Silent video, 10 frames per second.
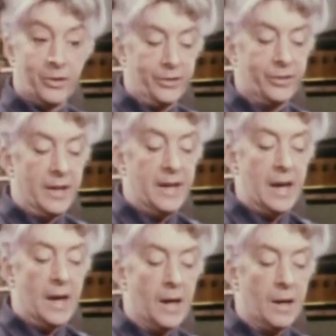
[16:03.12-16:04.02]
is
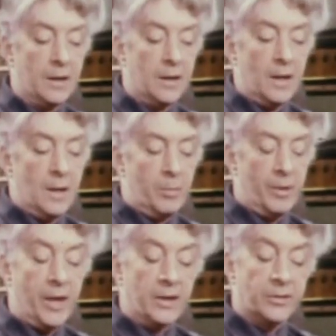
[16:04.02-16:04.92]
here, but
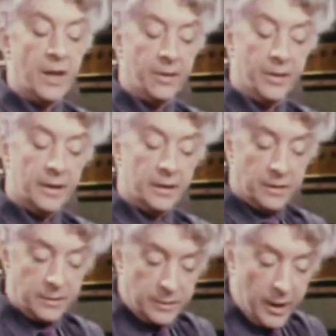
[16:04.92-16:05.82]
that's nothing.
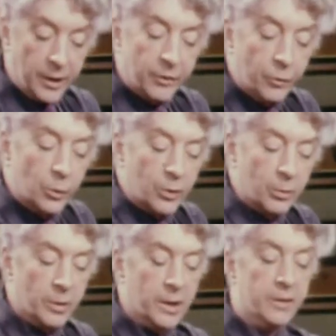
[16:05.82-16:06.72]
Any fool can
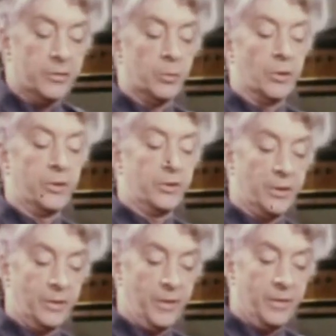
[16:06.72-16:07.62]
believe in what is
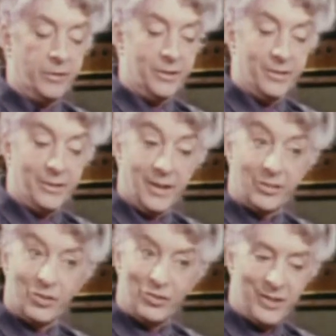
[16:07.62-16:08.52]
self-evident. It takes a
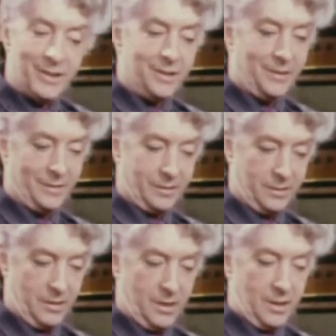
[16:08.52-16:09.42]
genius
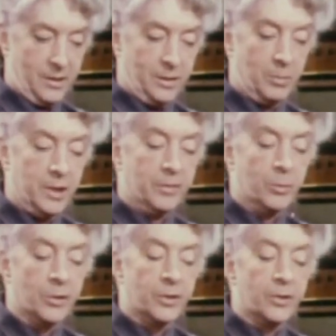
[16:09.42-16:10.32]
to believe in
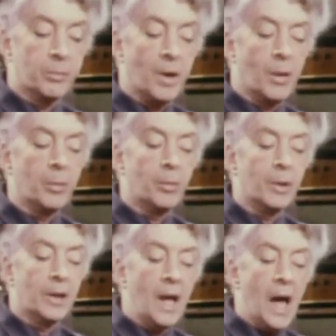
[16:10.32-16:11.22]
what is a palpable
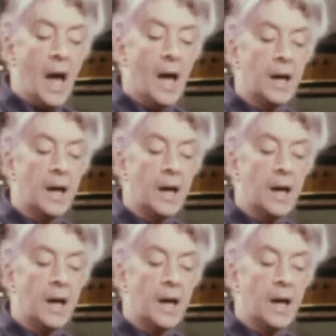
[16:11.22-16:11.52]
lie.